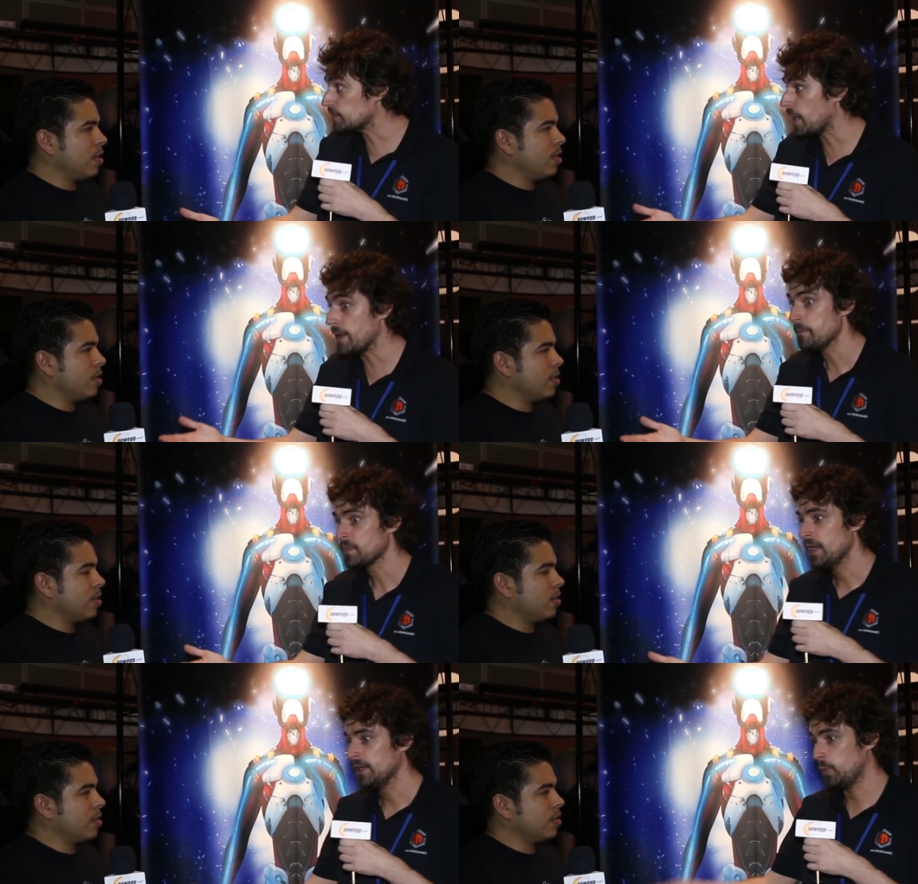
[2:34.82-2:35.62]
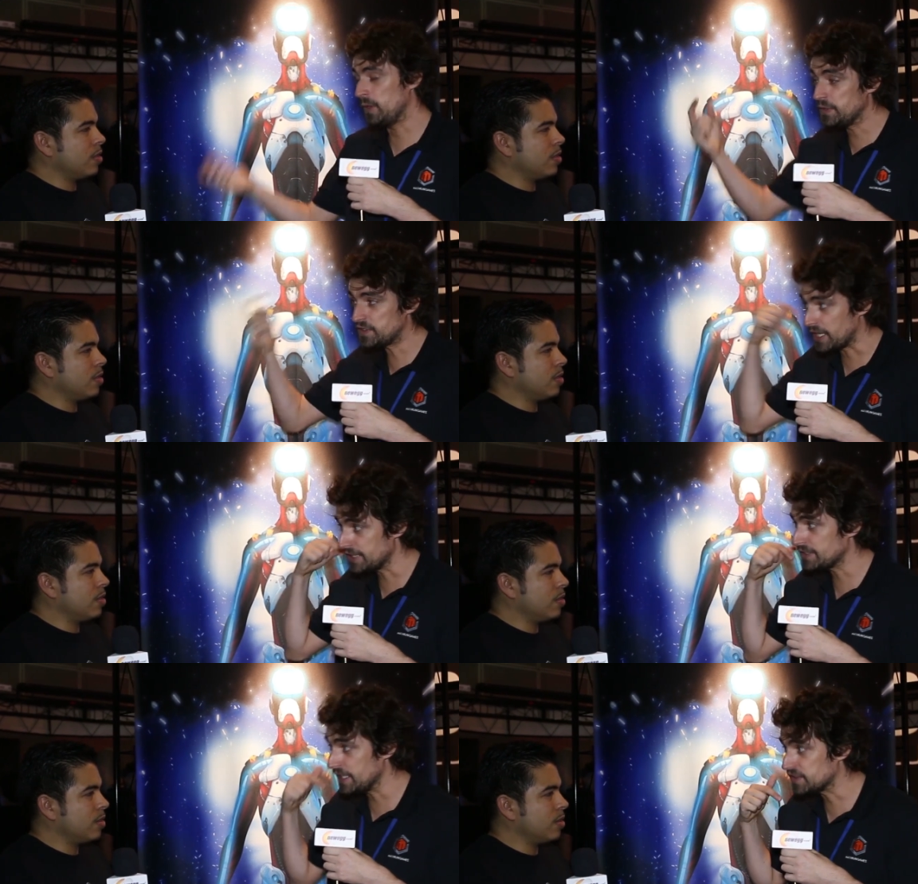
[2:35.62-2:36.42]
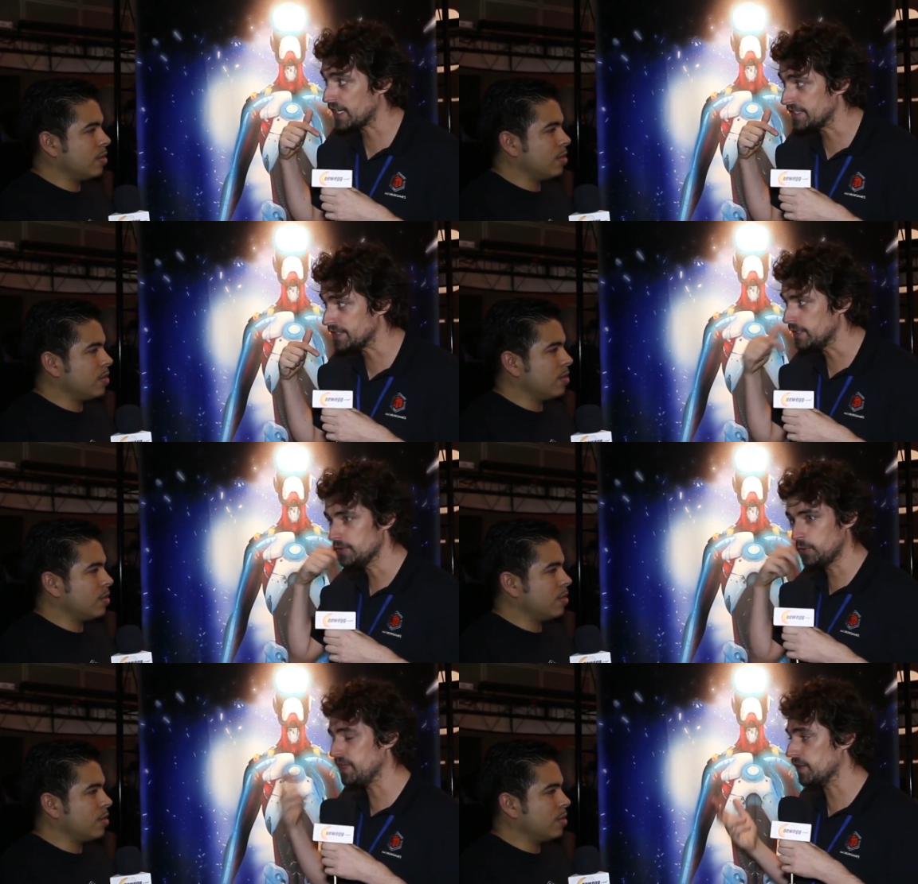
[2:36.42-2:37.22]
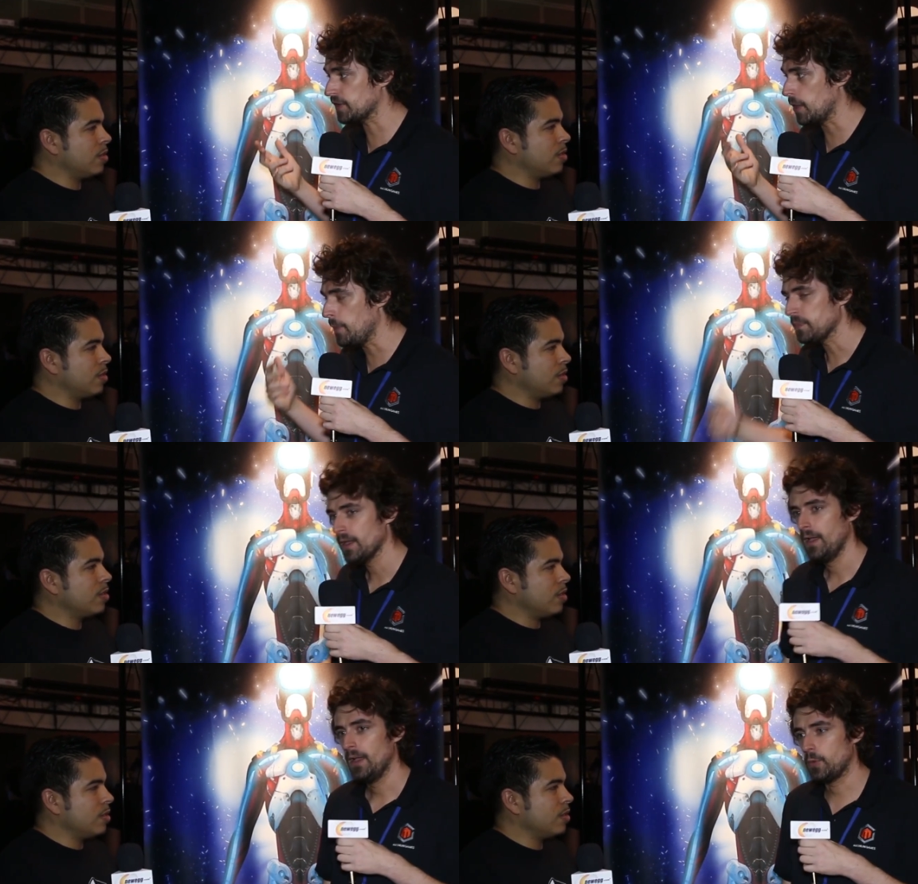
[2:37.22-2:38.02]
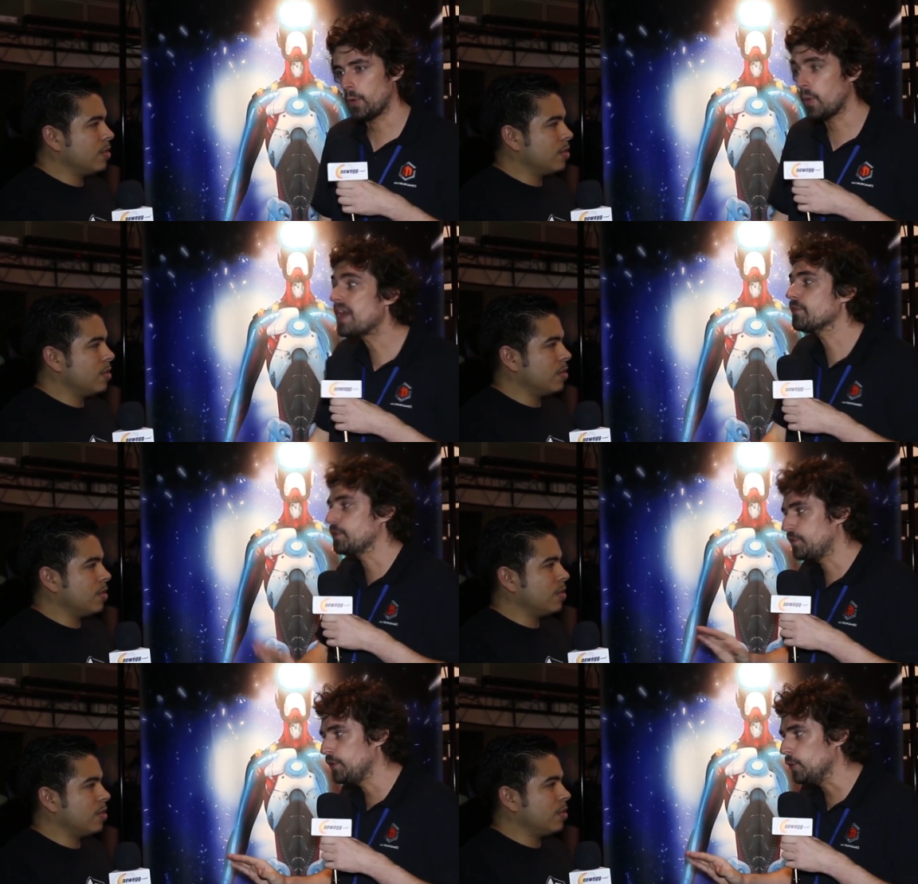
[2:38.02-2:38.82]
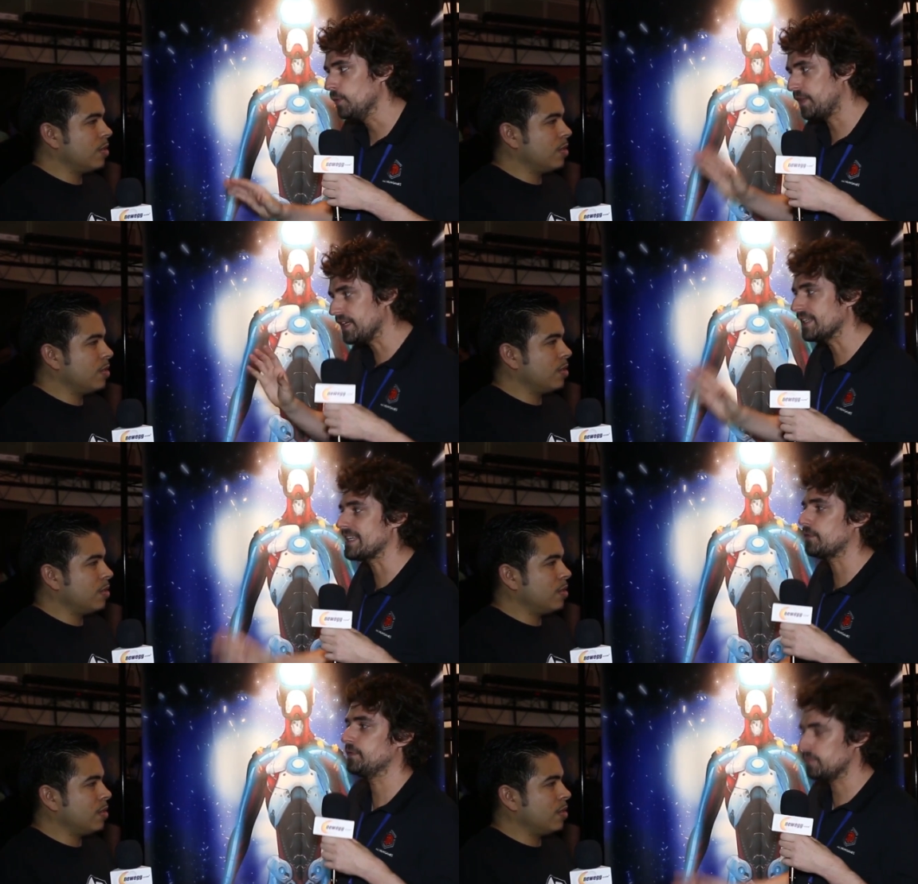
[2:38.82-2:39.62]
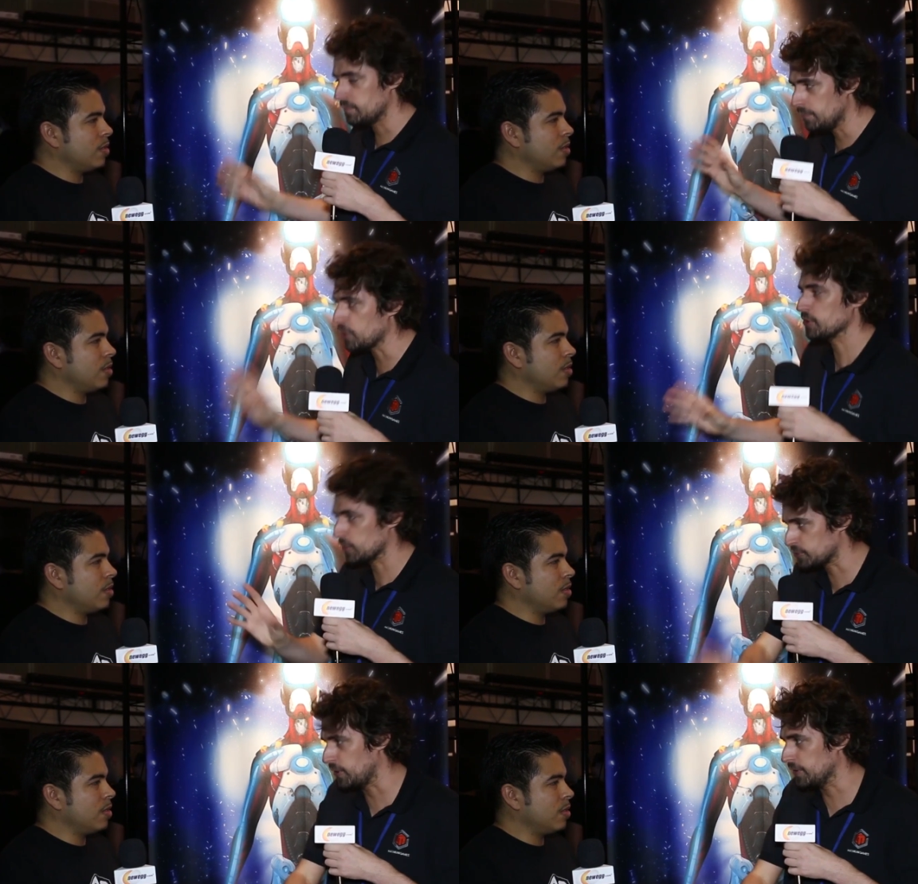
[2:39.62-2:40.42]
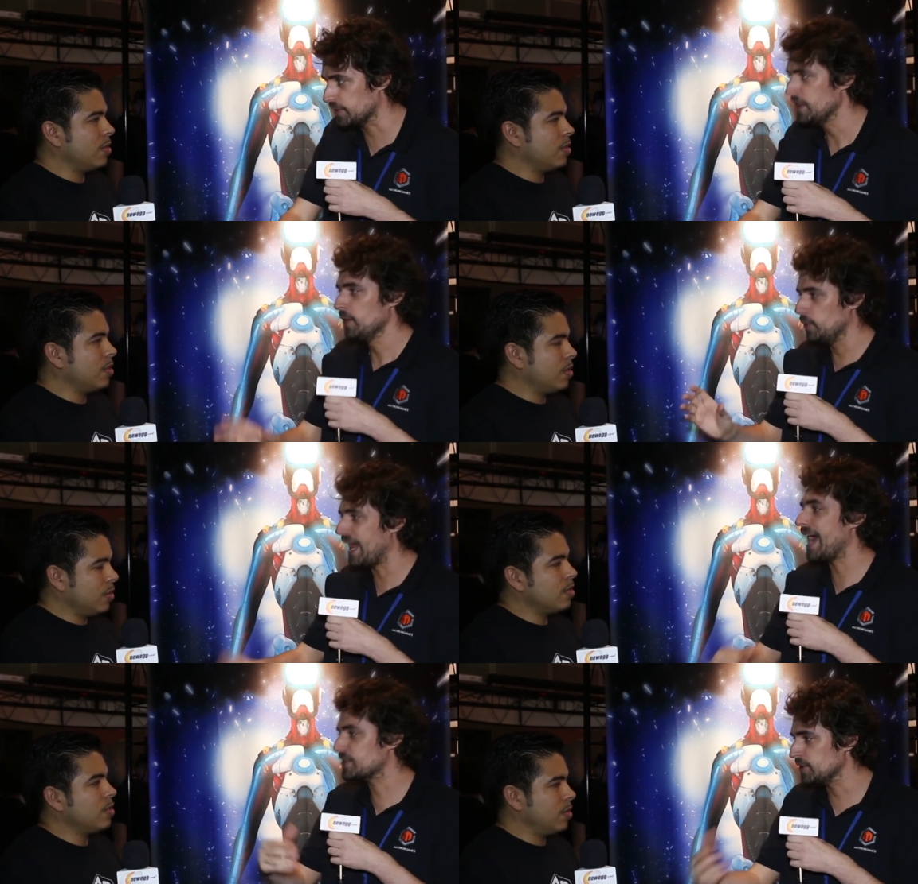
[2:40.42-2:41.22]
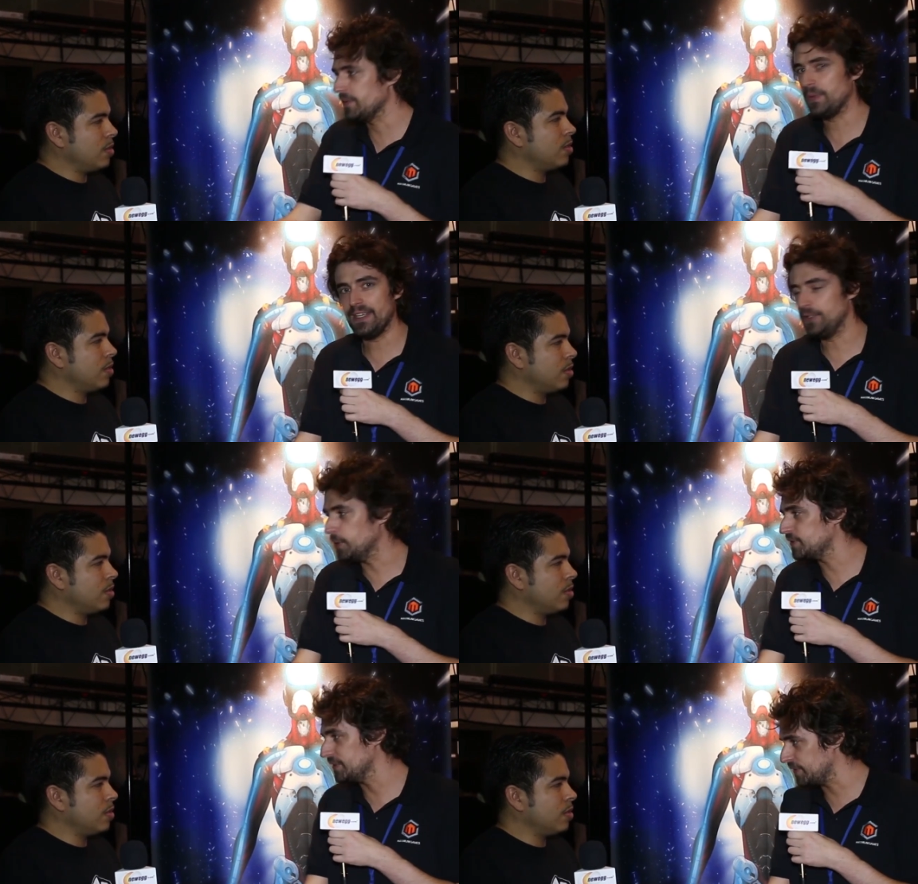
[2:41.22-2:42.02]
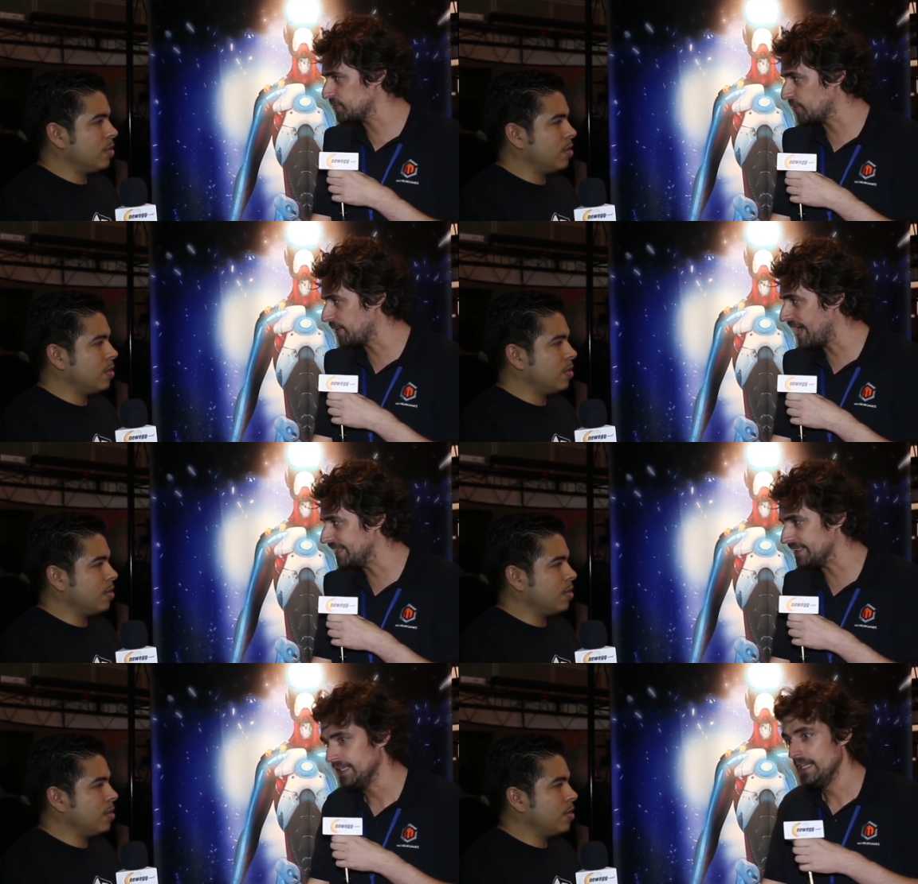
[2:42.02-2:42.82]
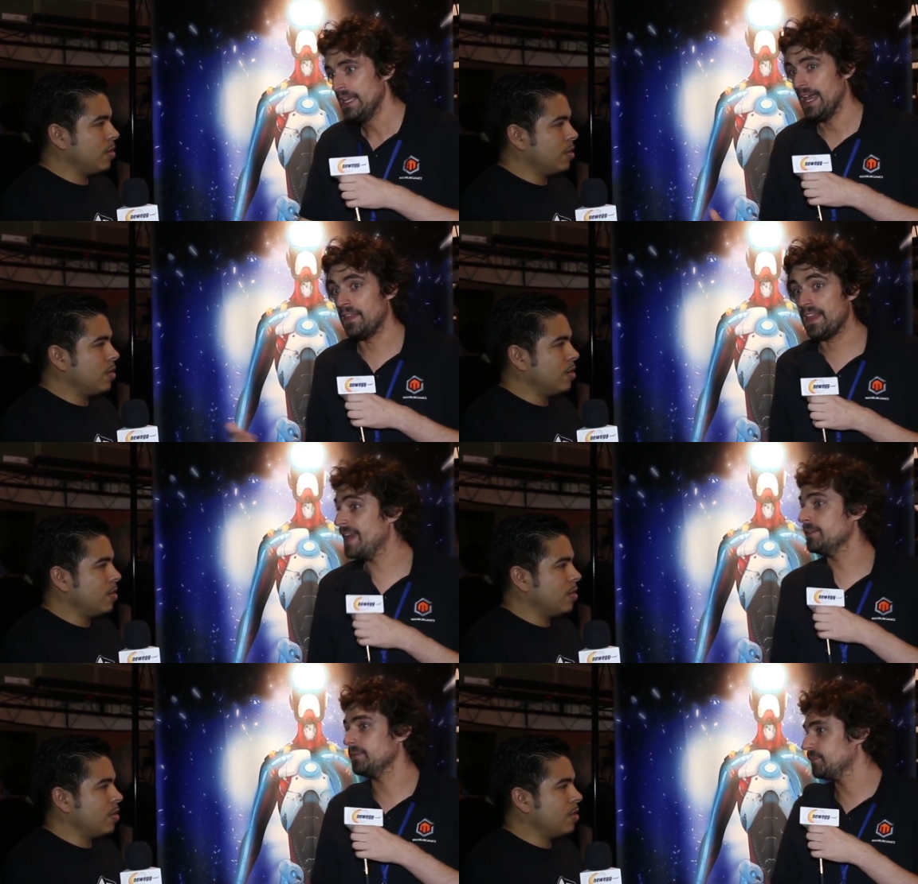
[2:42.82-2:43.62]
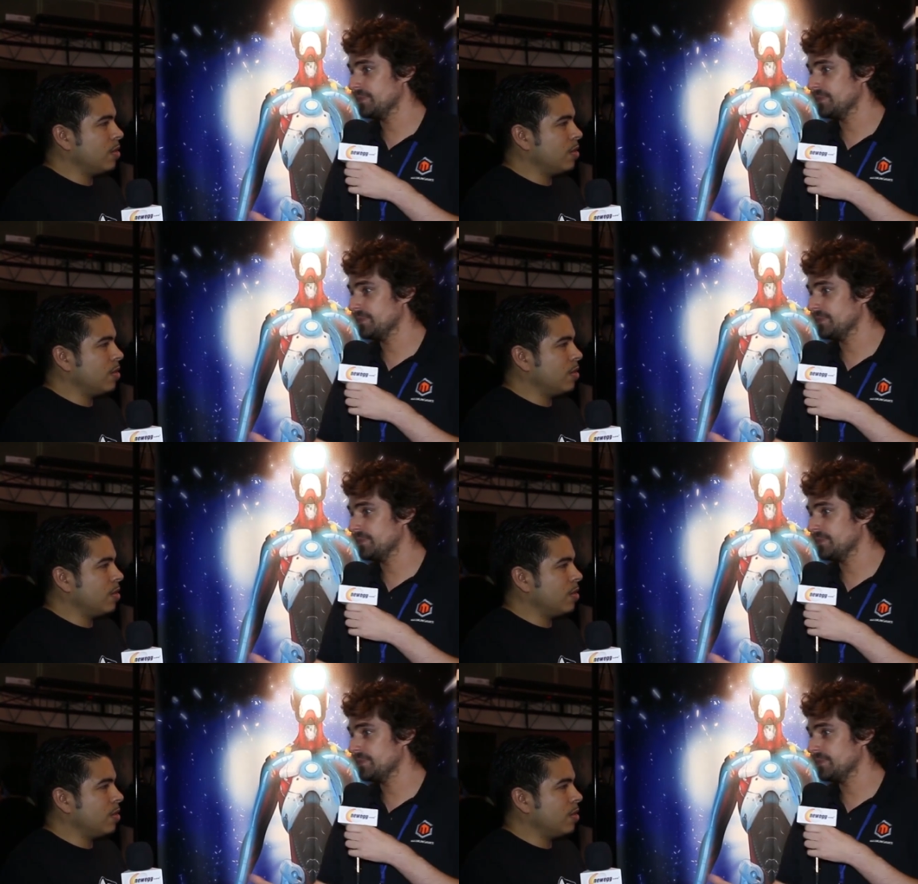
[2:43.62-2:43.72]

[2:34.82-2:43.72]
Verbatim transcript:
Speaker 1: that's why when we started Kickstarter two years ago, we were one of the few thinking that motion controllers would actually be used in virtual reality. And then